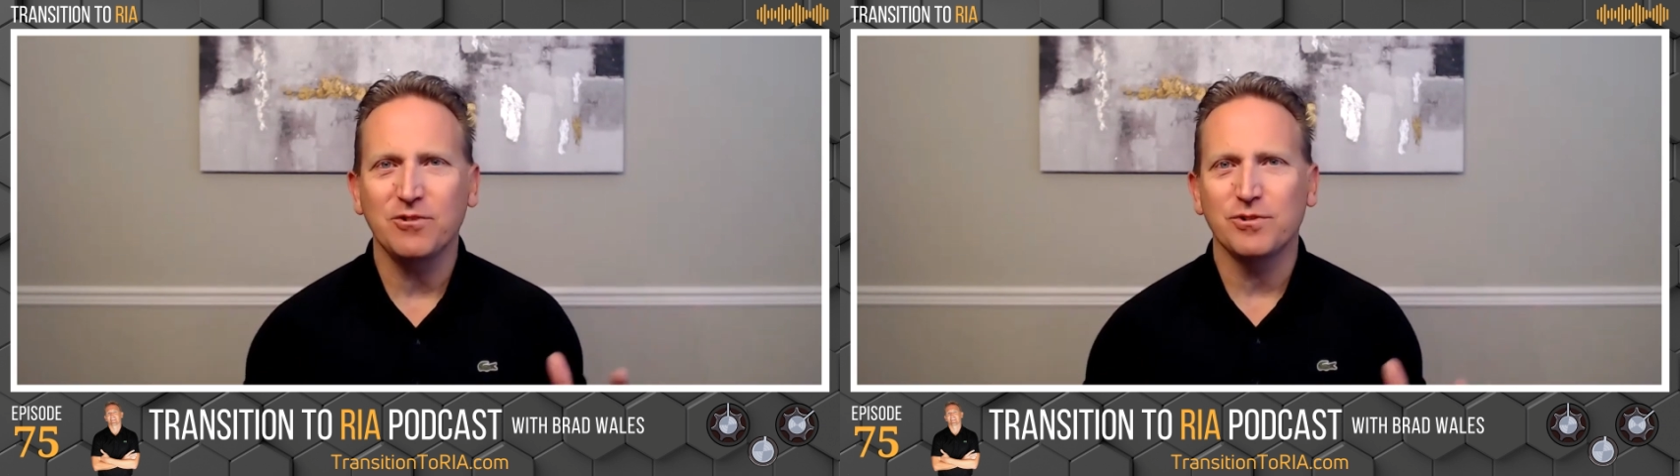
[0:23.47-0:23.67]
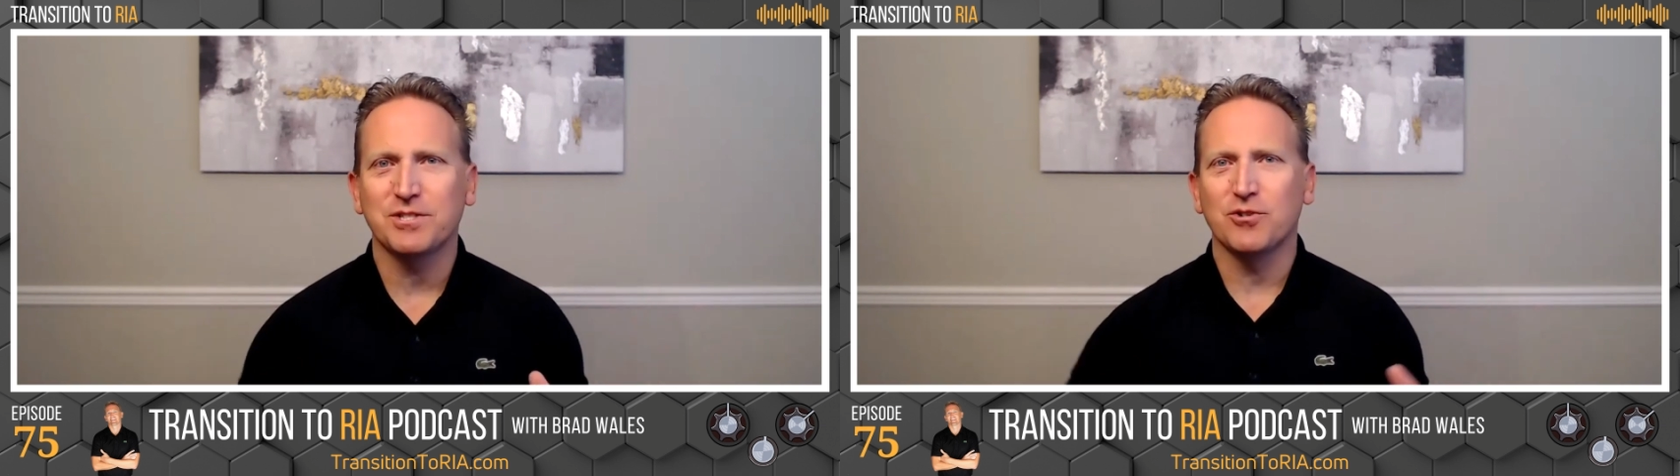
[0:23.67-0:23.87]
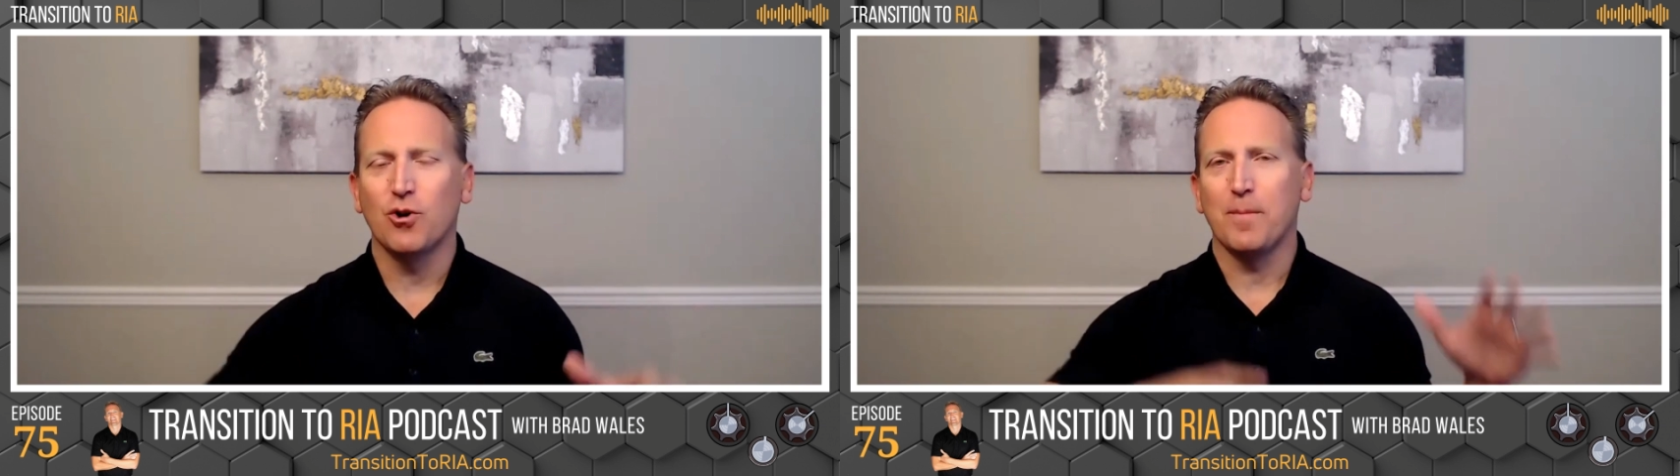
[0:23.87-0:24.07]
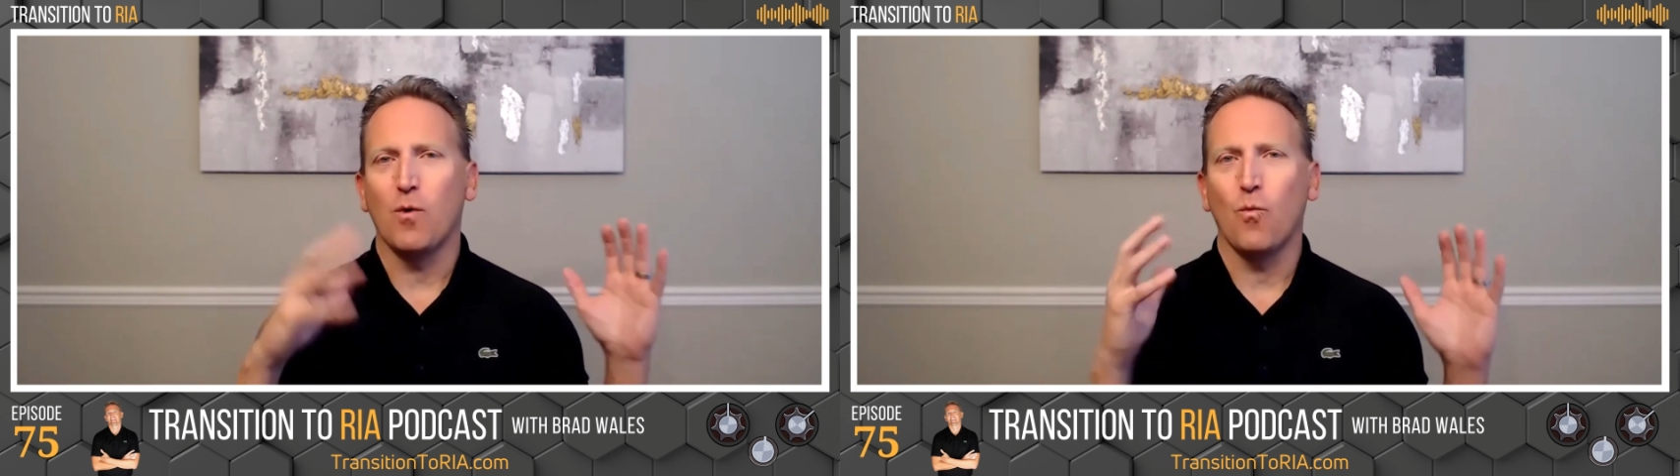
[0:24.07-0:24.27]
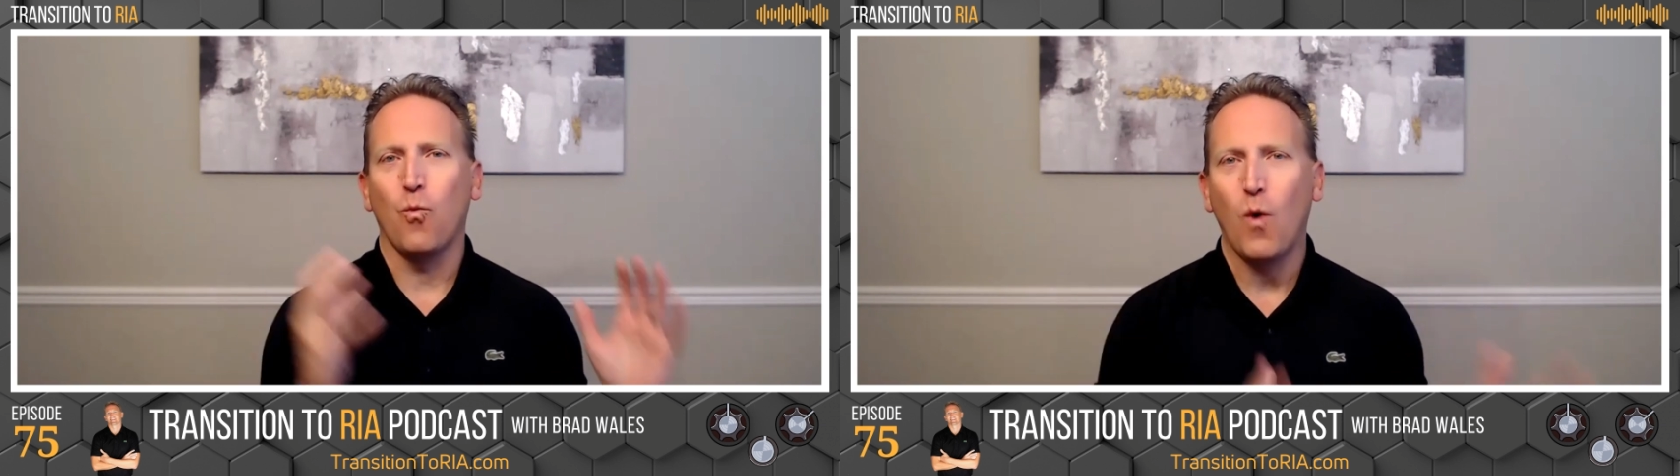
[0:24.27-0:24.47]
there is to know
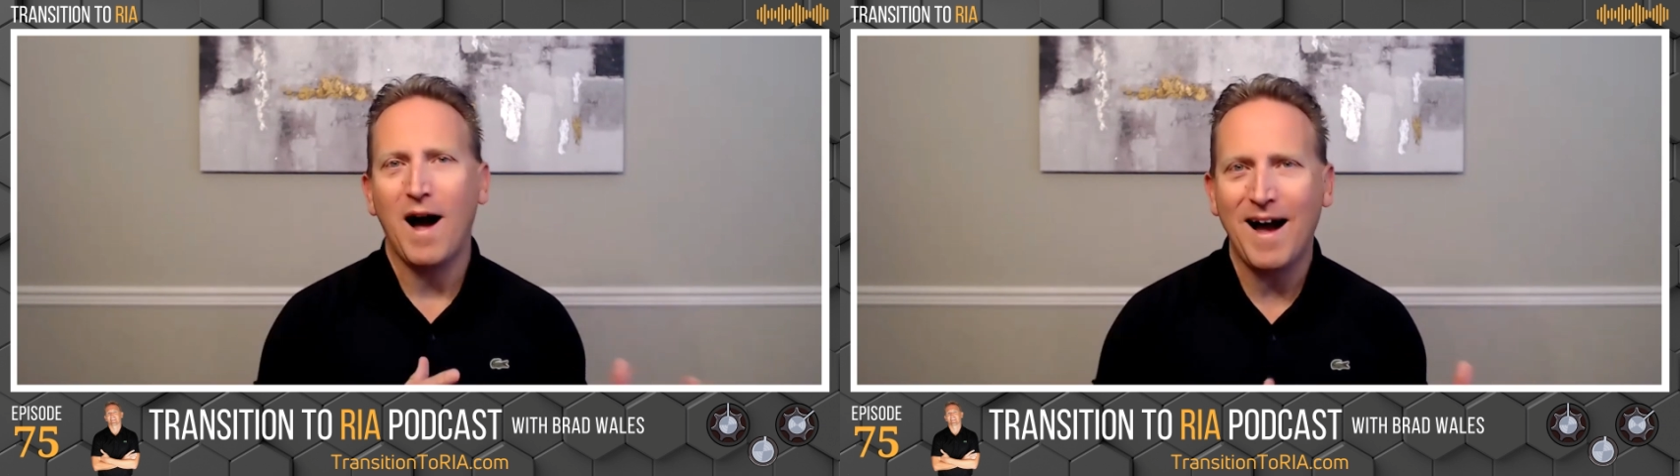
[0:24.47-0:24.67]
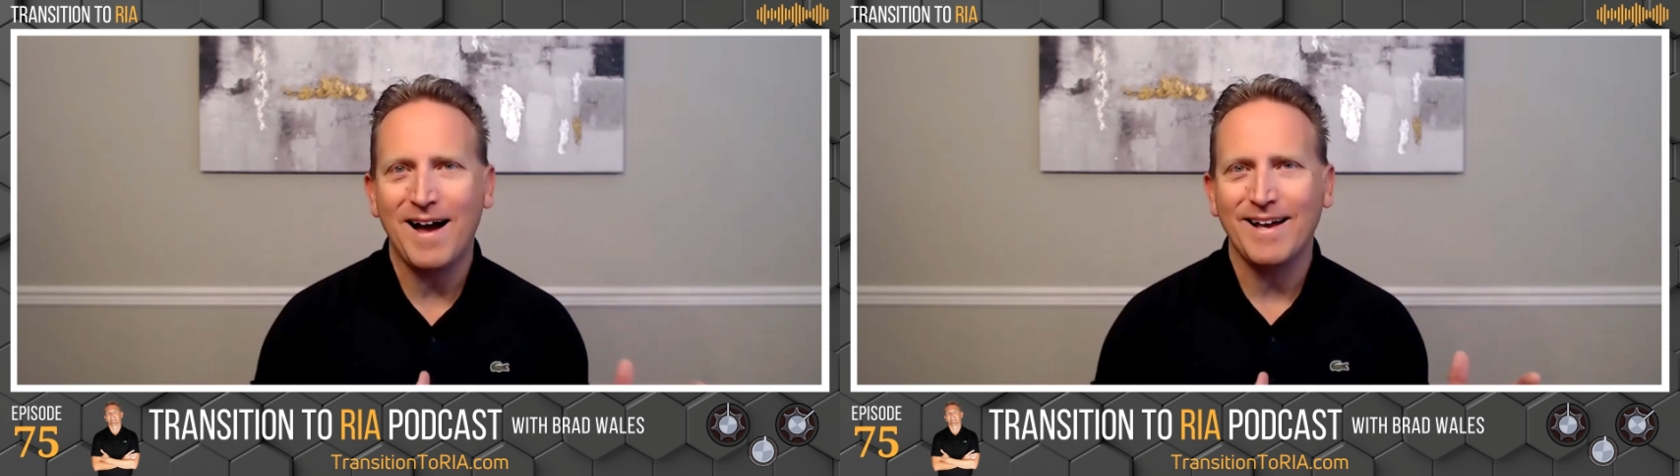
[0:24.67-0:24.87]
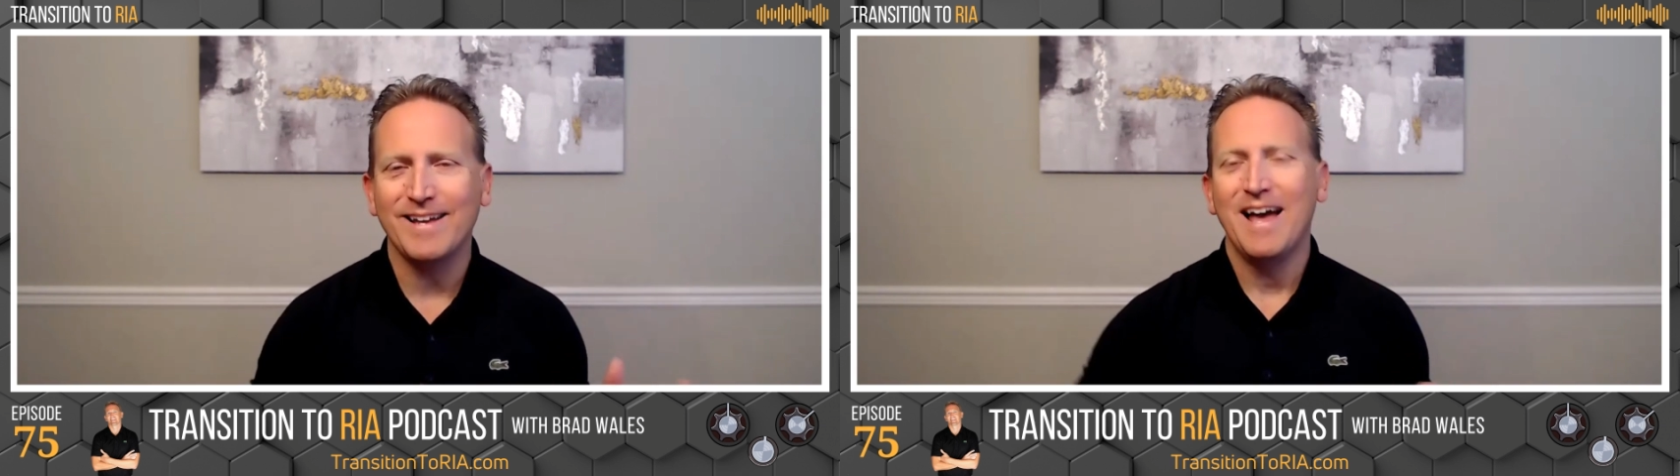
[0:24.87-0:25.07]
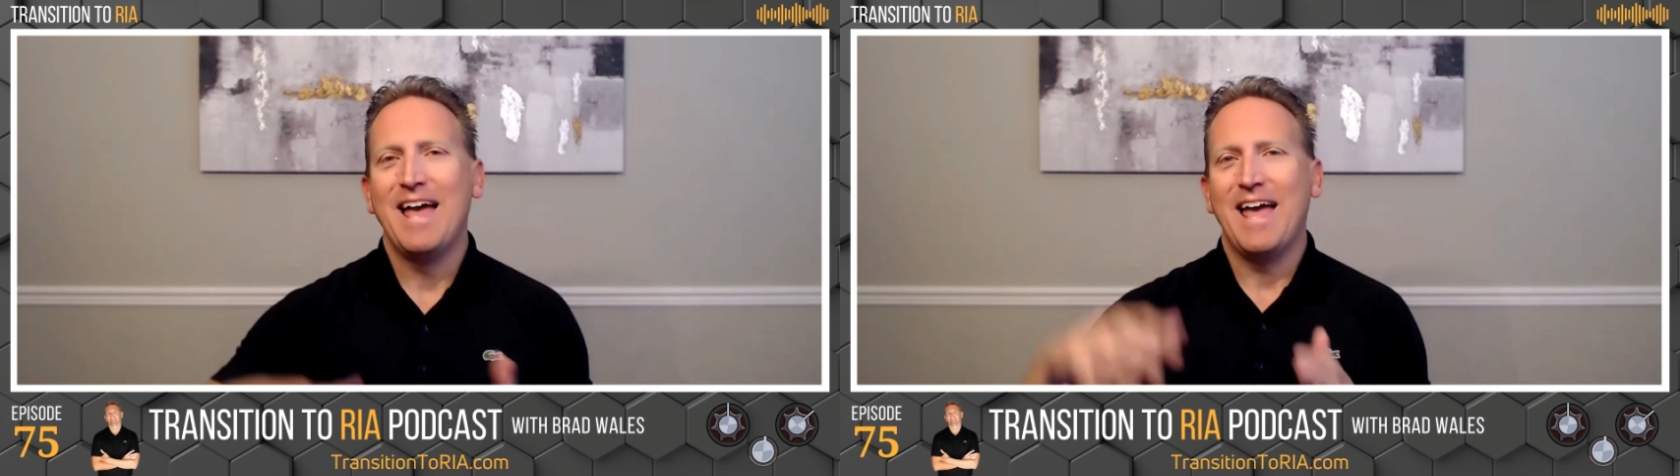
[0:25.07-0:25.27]
about why